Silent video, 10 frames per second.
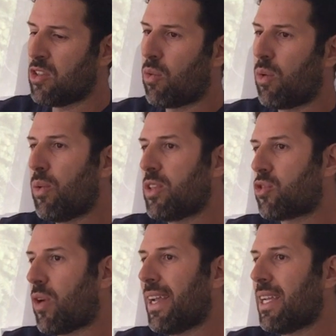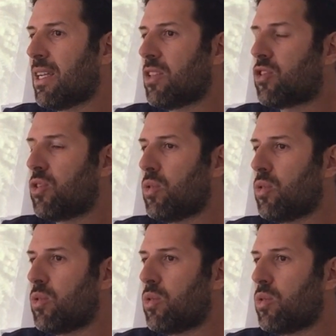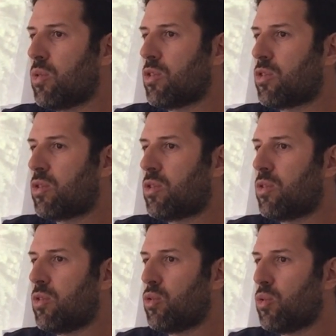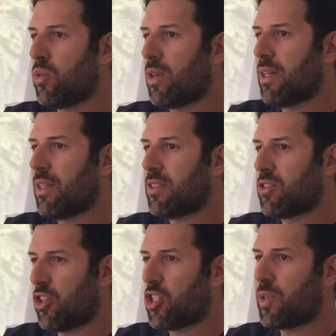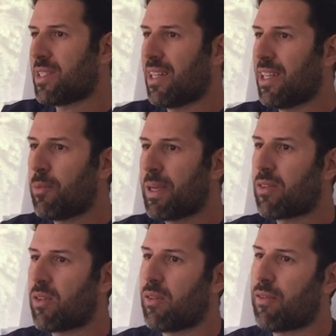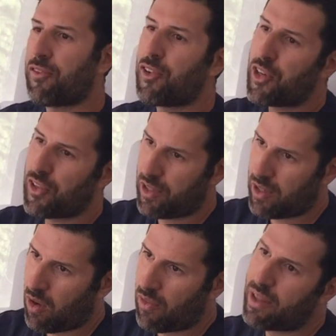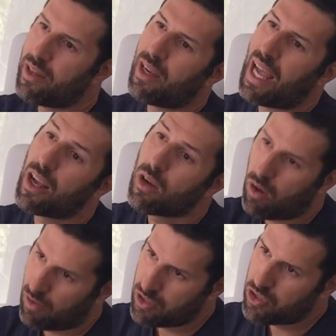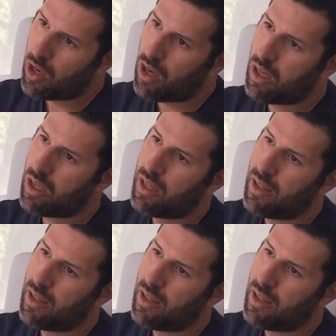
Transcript: So we were trying to do surgeries a little bit further on the angle of the jaw